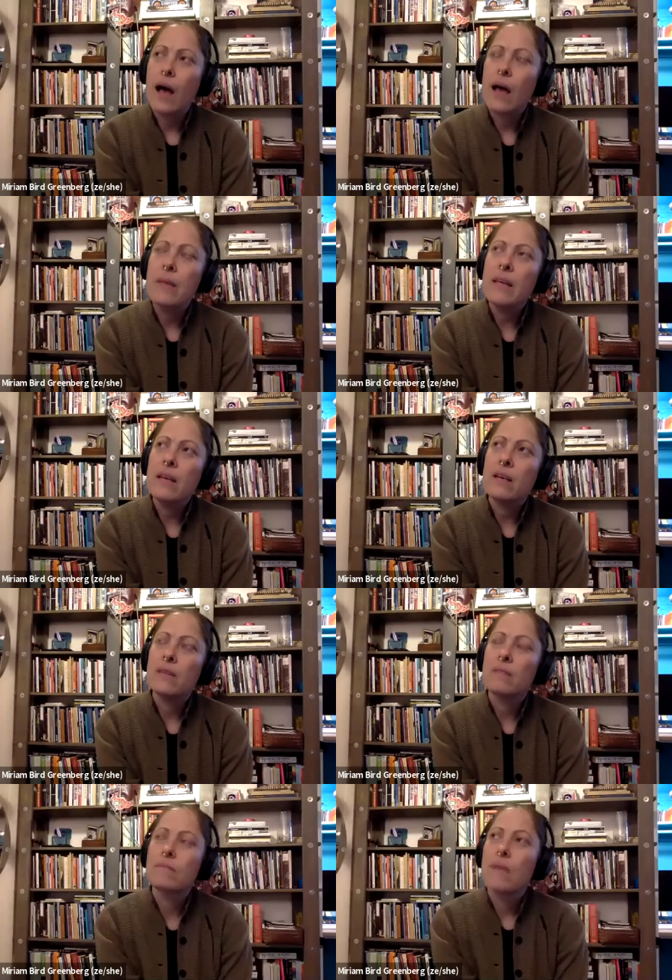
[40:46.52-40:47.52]
i mean
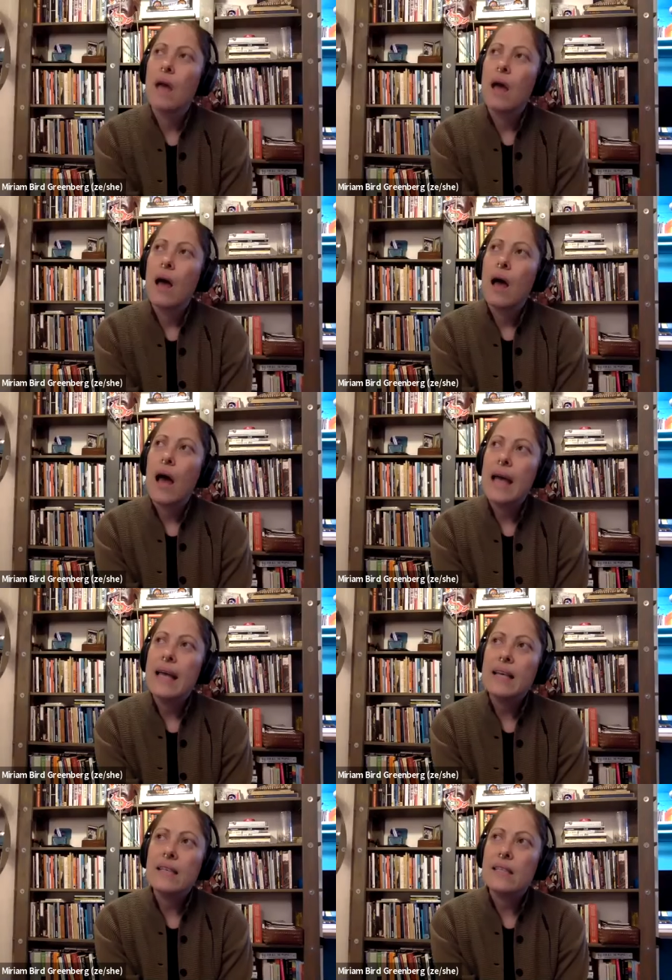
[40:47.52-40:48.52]
i
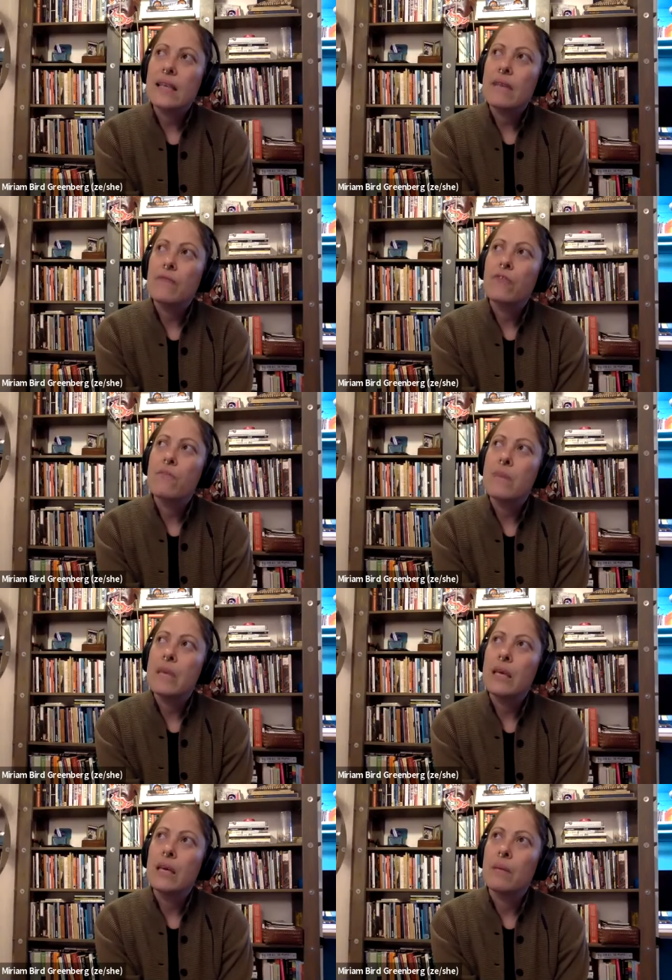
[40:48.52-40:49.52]
guess for
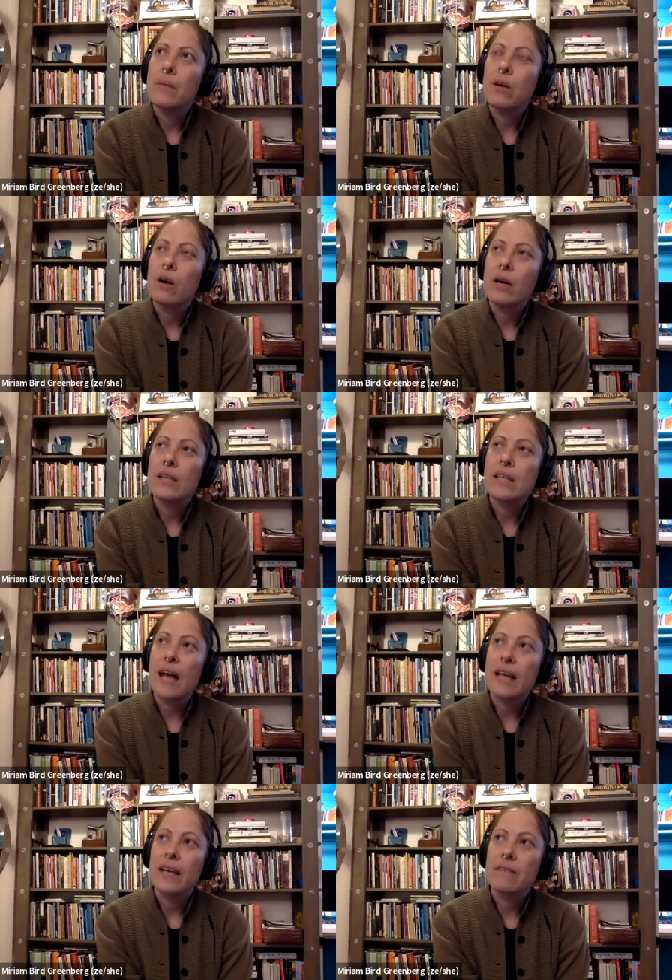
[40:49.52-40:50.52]
me because
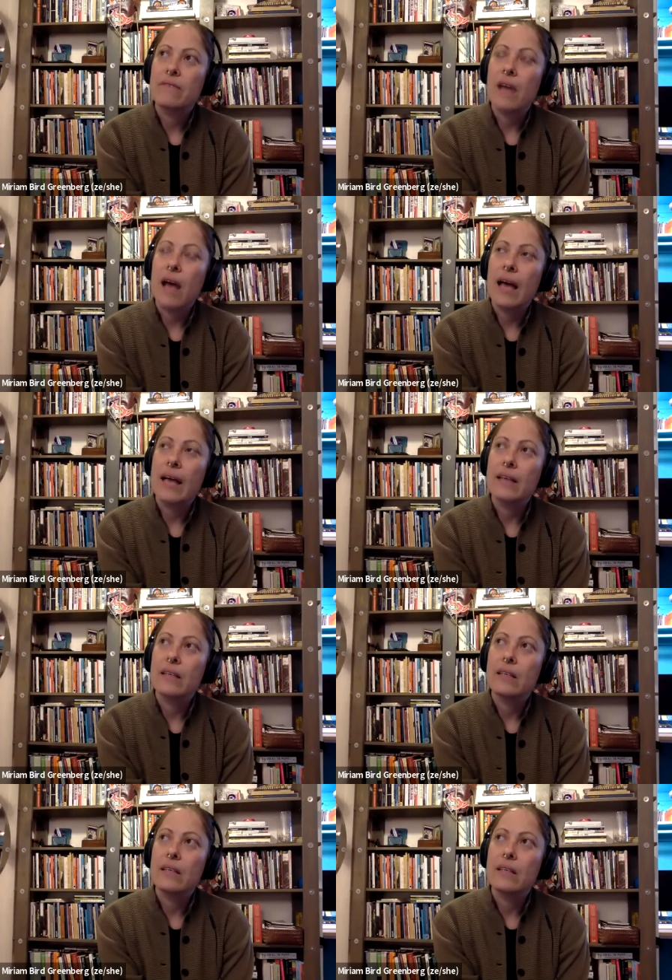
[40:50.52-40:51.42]
i have i